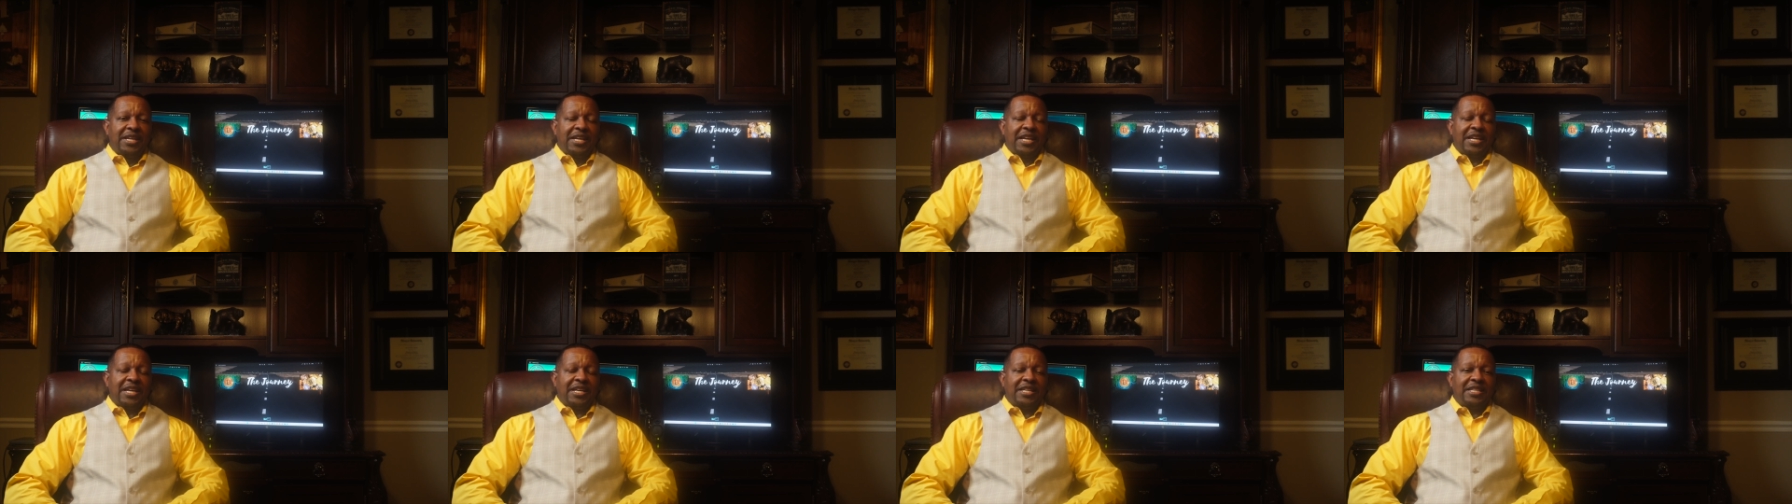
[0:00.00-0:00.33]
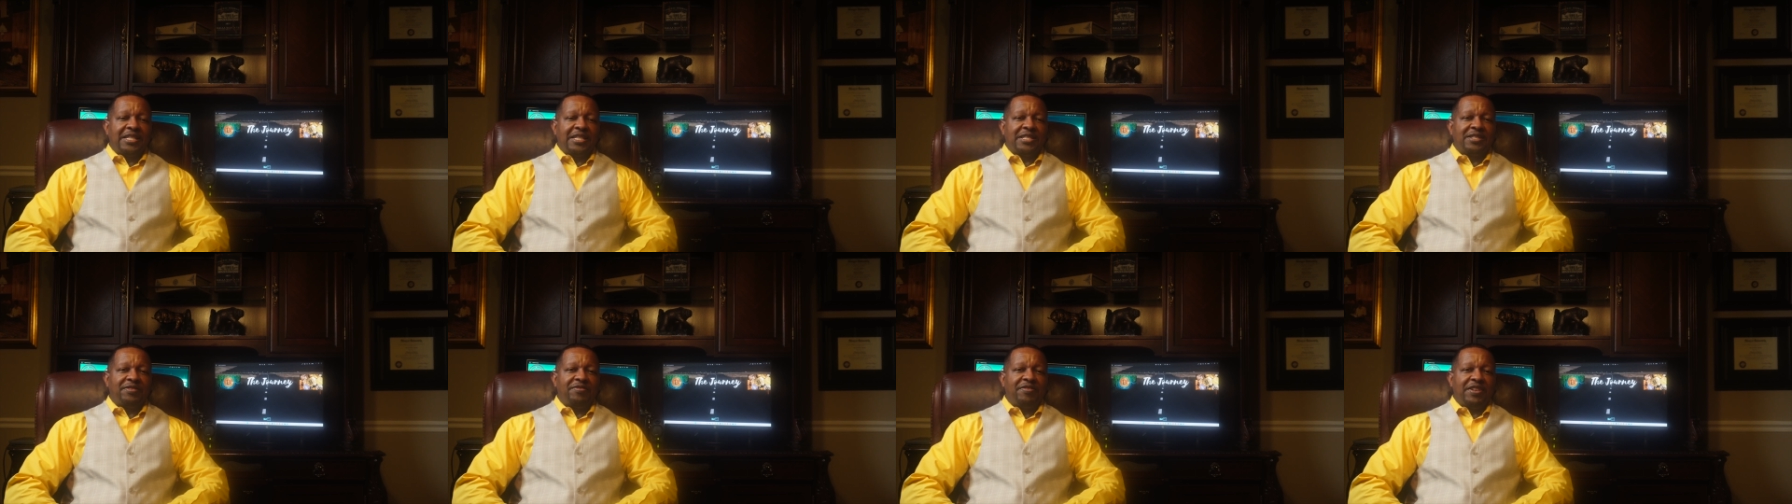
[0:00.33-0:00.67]
and give
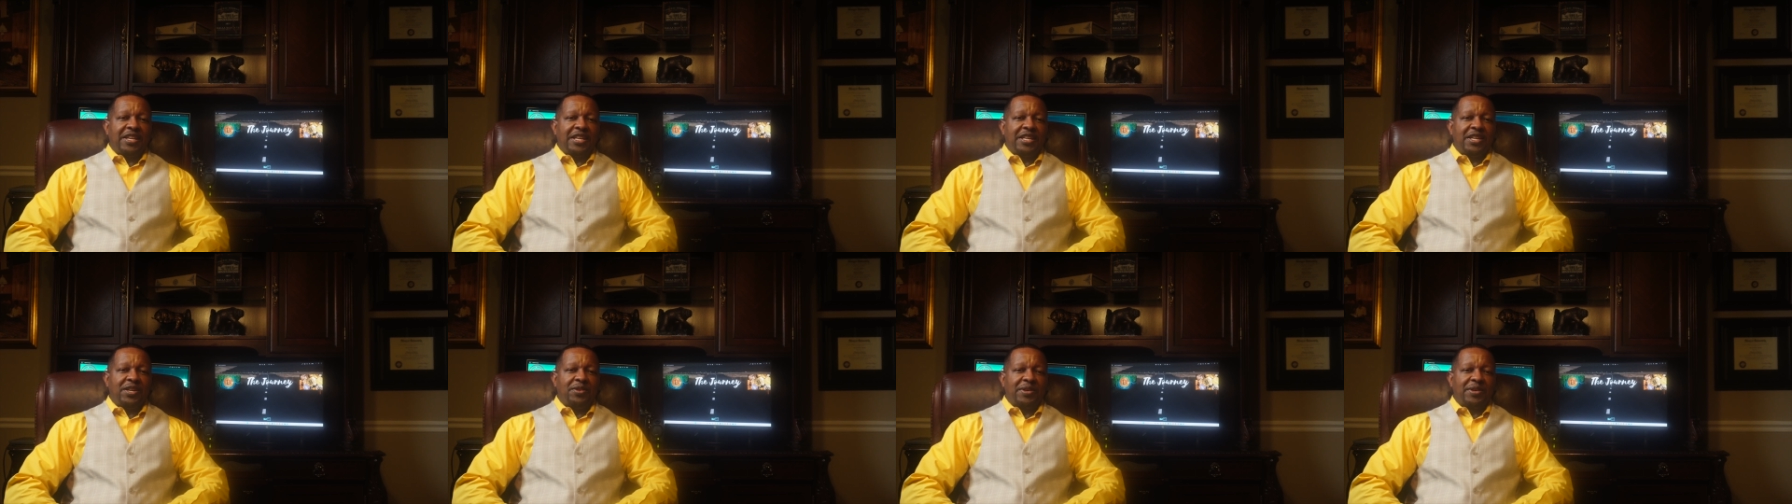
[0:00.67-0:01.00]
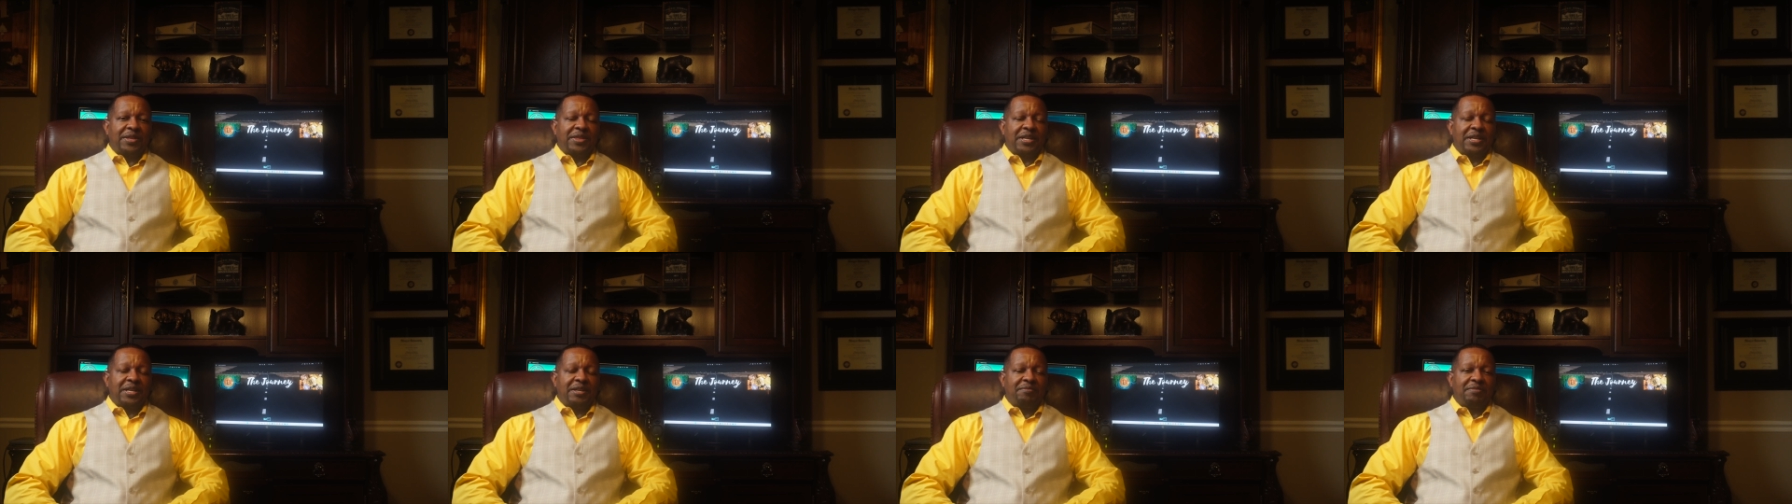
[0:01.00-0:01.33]
this video a
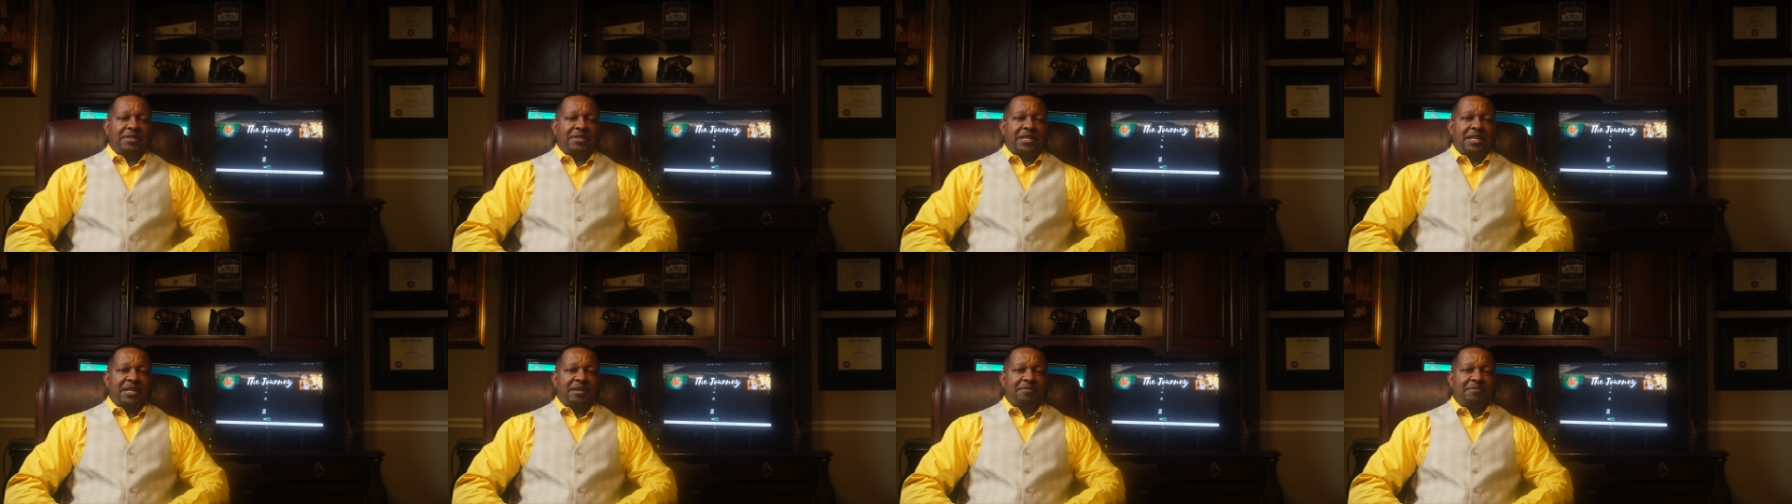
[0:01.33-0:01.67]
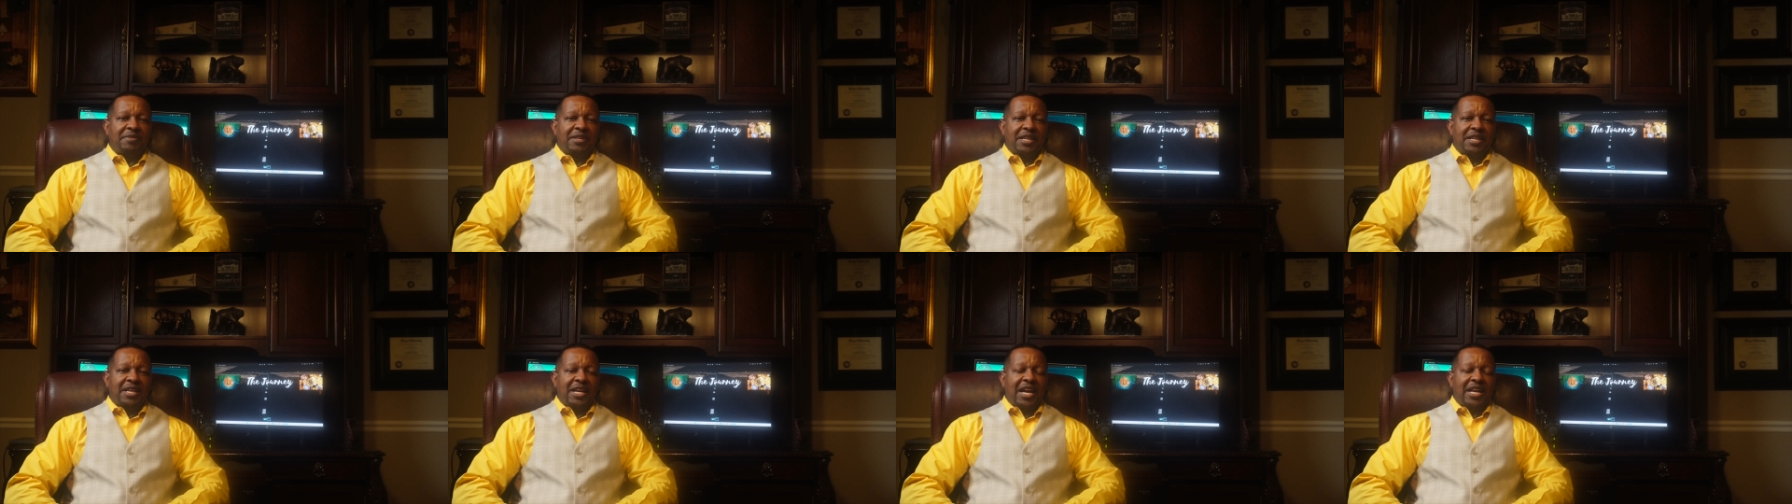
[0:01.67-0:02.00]
thumbs up,
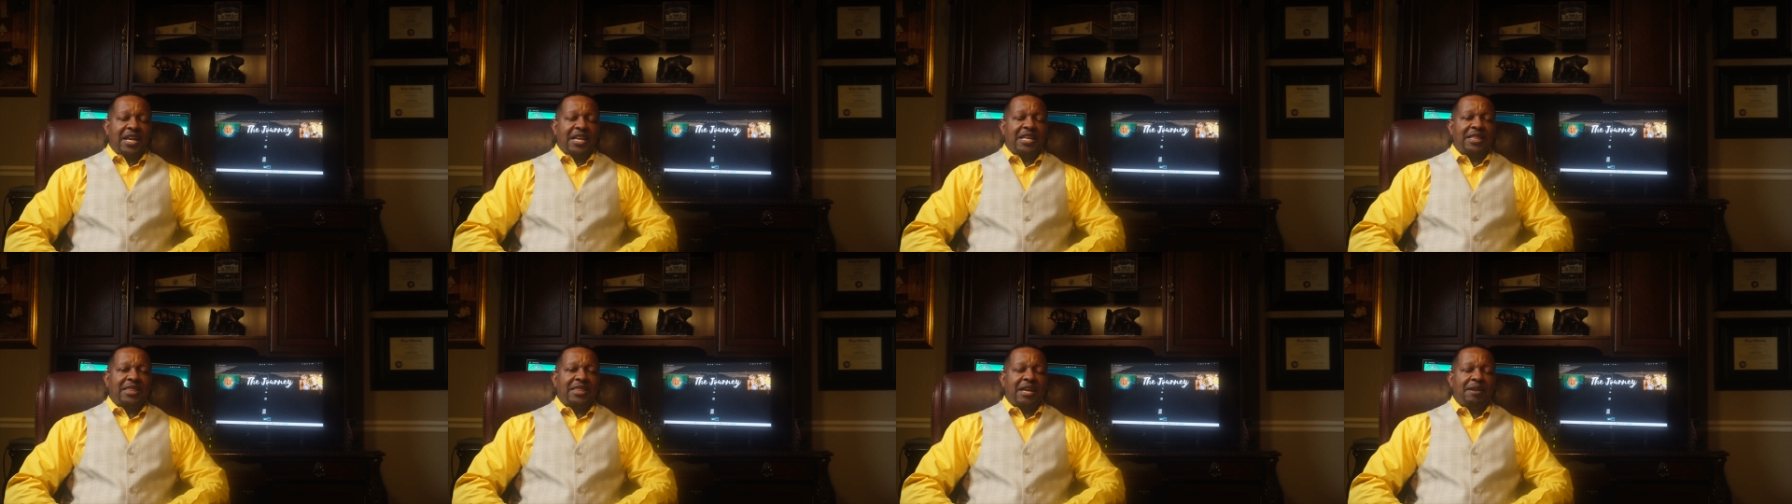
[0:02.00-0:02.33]
and hit